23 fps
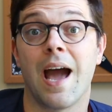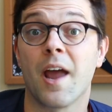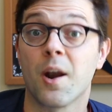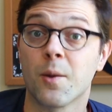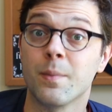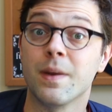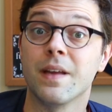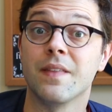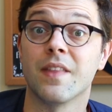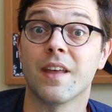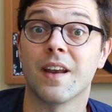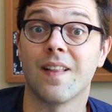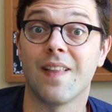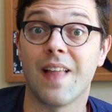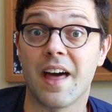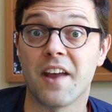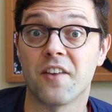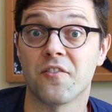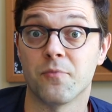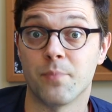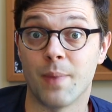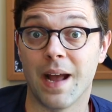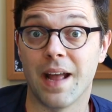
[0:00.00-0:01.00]
I don't mean that a
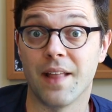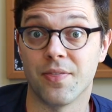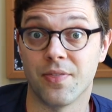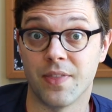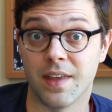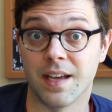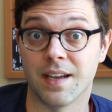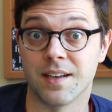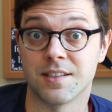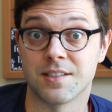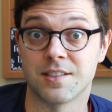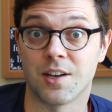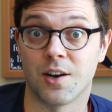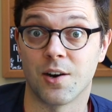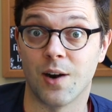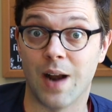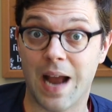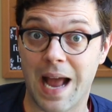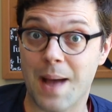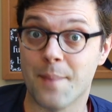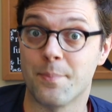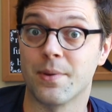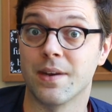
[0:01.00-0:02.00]
lot of bad things are
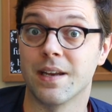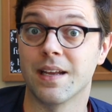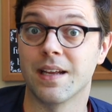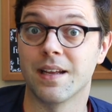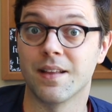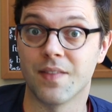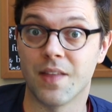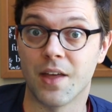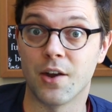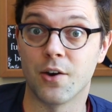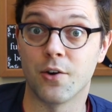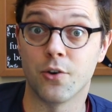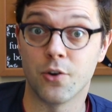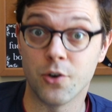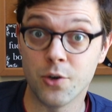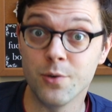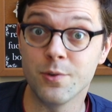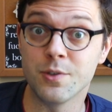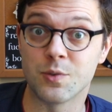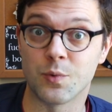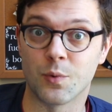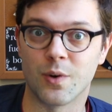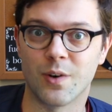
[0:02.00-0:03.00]
happening that are
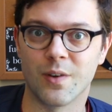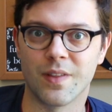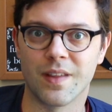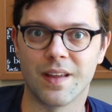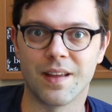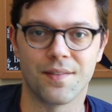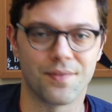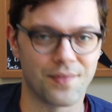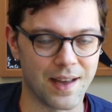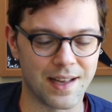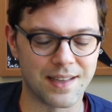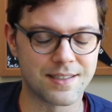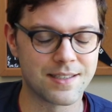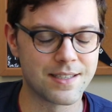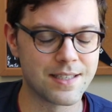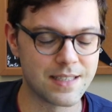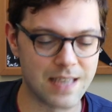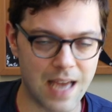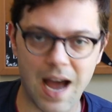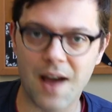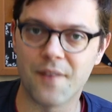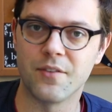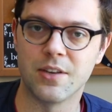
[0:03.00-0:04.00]
newsworthy,
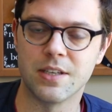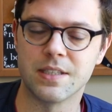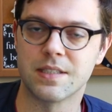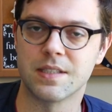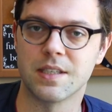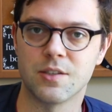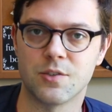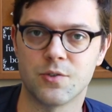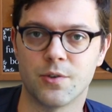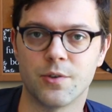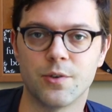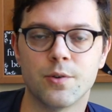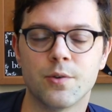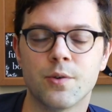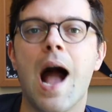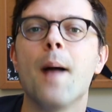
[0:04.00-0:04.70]
that's obviously true.